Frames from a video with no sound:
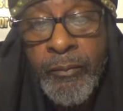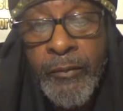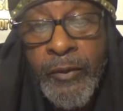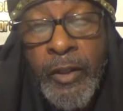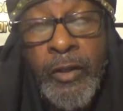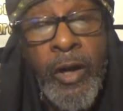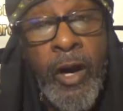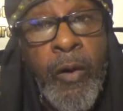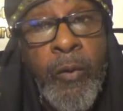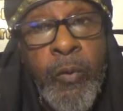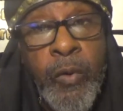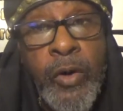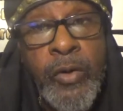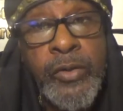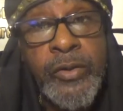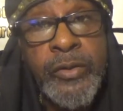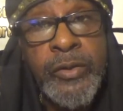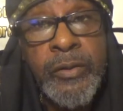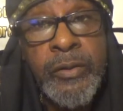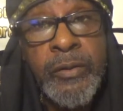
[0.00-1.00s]
in our
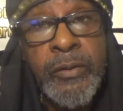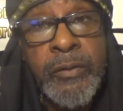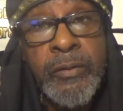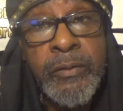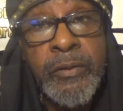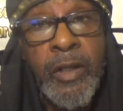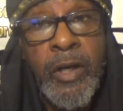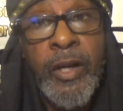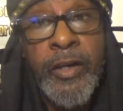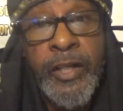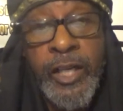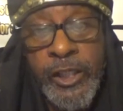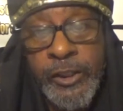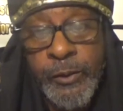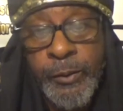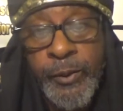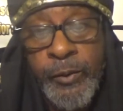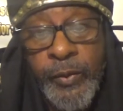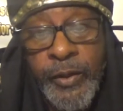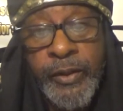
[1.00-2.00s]
works that our
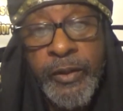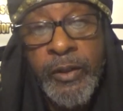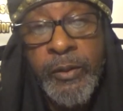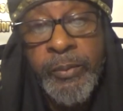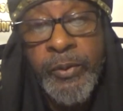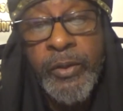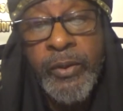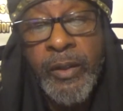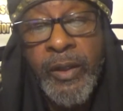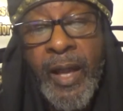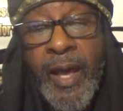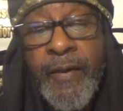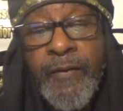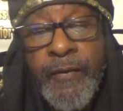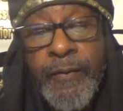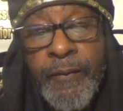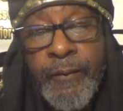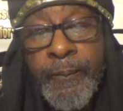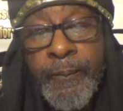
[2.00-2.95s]
names will be written in the book of life.